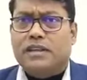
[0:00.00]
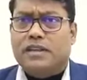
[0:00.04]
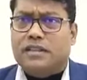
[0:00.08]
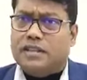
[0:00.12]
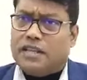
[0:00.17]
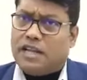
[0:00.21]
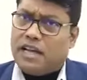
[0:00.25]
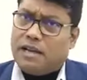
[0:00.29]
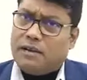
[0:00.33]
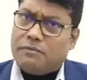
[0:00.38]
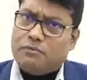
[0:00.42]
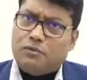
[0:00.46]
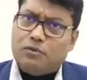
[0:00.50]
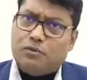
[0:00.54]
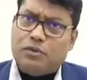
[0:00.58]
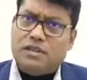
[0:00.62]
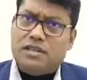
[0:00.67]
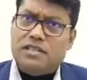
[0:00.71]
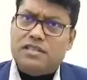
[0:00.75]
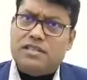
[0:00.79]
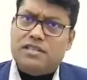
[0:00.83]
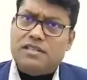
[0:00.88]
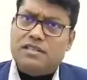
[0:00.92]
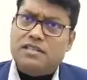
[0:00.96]
they have to
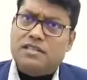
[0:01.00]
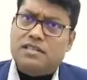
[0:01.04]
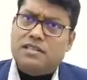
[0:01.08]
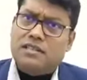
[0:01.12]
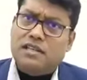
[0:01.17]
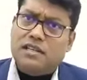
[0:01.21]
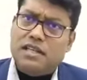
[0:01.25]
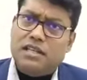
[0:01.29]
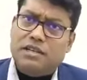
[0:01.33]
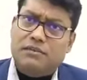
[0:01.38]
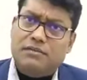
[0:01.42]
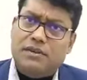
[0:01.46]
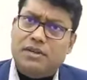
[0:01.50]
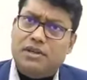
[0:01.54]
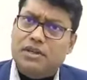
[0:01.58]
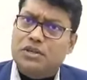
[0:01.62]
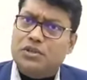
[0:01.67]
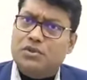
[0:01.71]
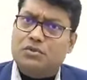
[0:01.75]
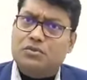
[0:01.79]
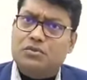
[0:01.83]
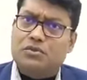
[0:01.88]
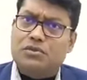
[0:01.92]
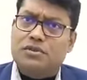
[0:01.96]
consider the given
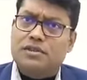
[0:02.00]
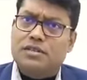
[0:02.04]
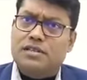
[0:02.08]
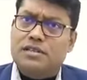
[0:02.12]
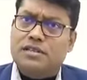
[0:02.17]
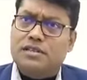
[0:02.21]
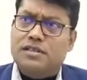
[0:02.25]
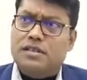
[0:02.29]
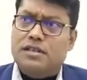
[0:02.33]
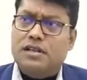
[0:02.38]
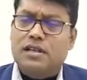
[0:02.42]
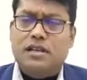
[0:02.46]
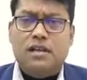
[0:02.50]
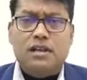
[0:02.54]
resources.